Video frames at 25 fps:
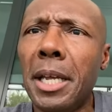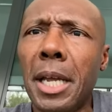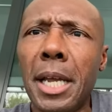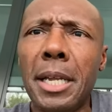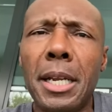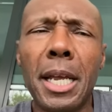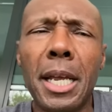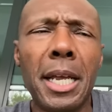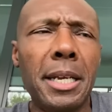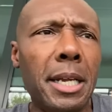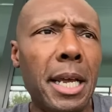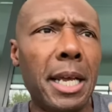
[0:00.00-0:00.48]

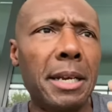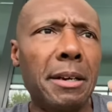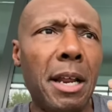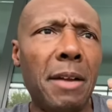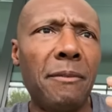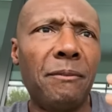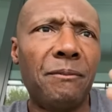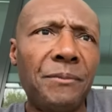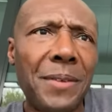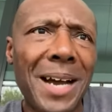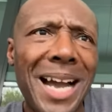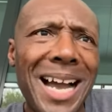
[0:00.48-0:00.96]
and,
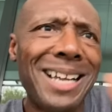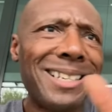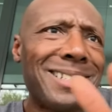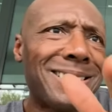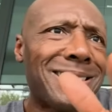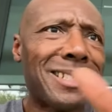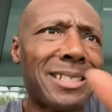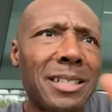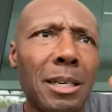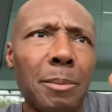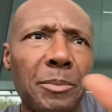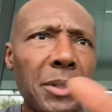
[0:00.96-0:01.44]
and find
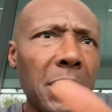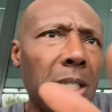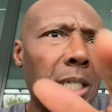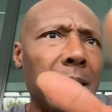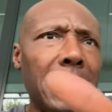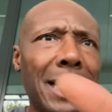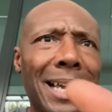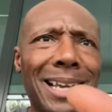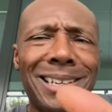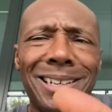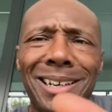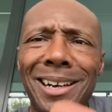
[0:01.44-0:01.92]
something in
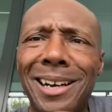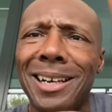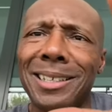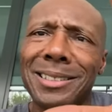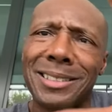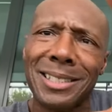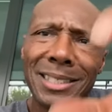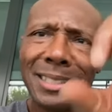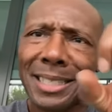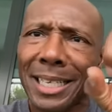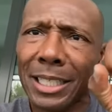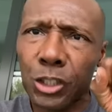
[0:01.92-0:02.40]
that
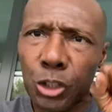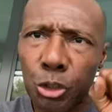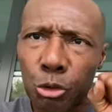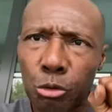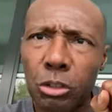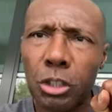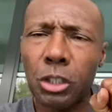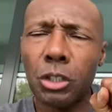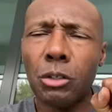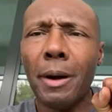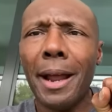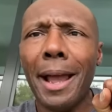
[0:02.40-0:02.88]
content that you
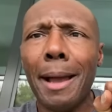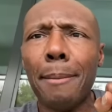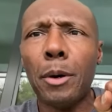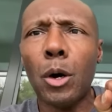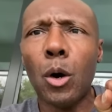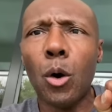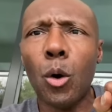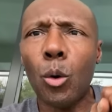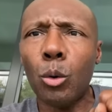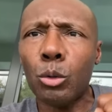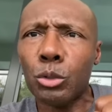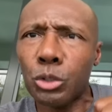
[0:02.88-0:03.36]
can grab a
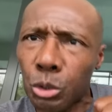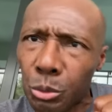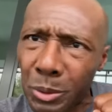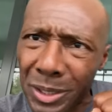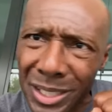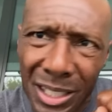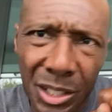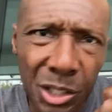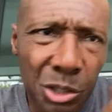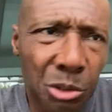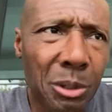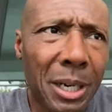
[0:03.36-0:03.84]
hold to and
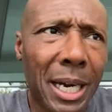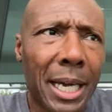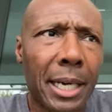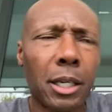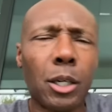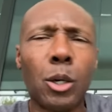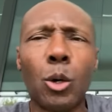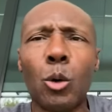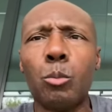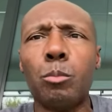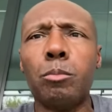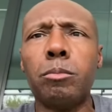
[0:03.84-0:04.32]
then you got to
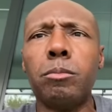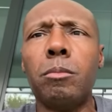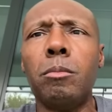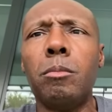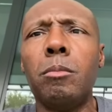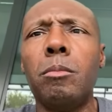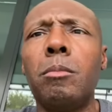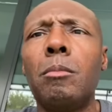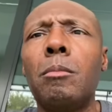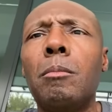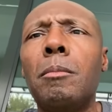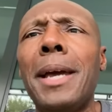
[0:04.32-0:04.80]
go
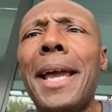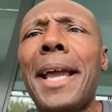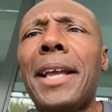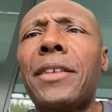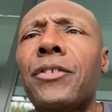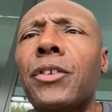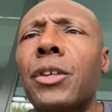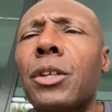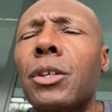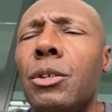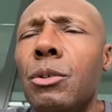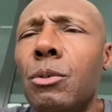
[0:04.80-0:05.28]

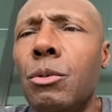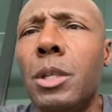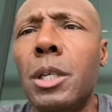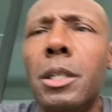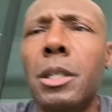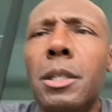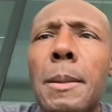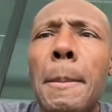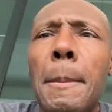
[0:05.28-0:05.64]
execute it.